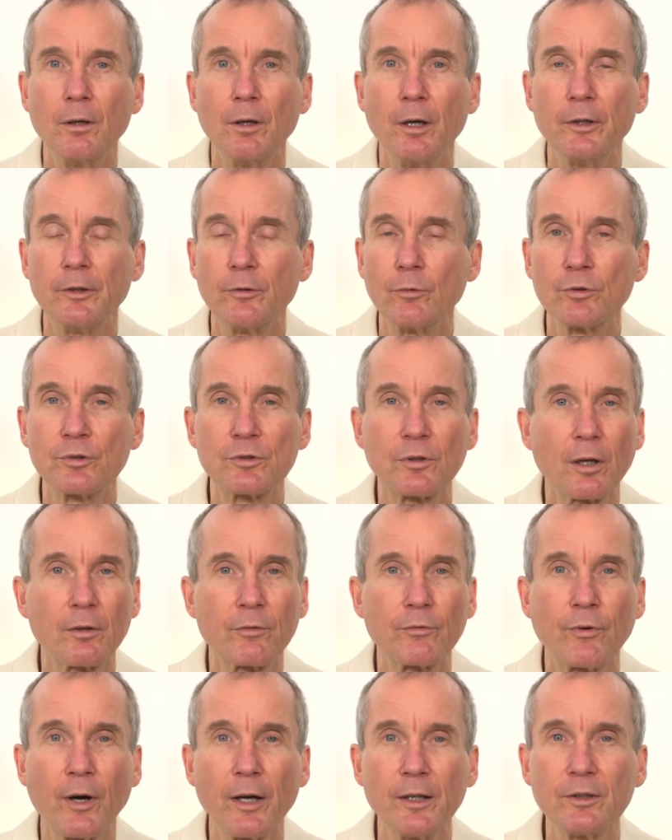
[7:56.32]
And you start
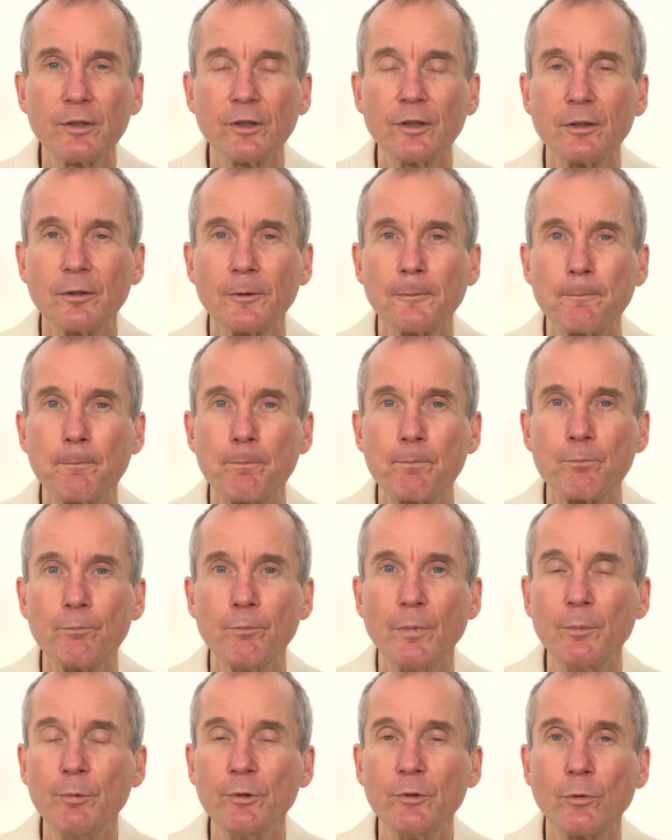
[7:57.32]
fighting.
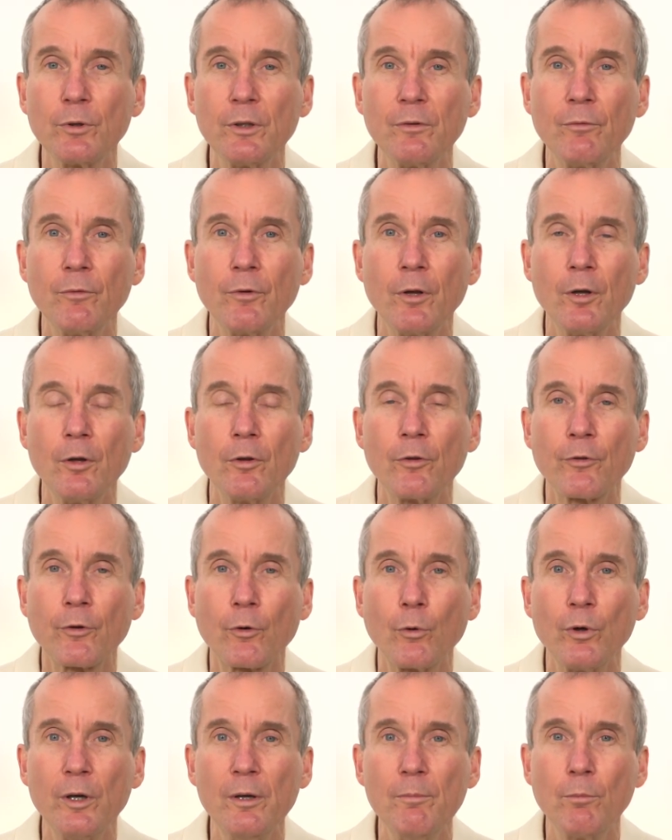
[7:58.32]
Maybe you even
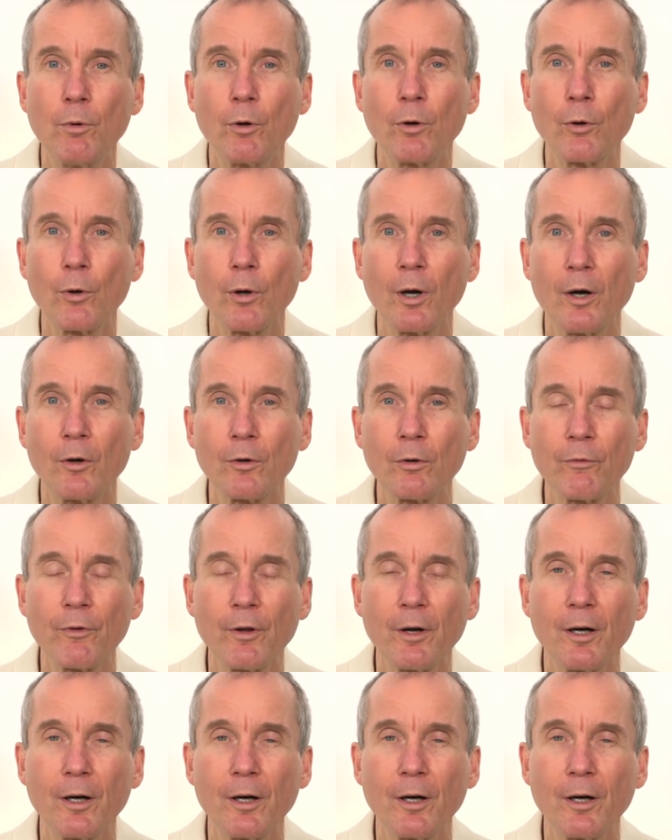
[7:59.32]
throw him or her out of the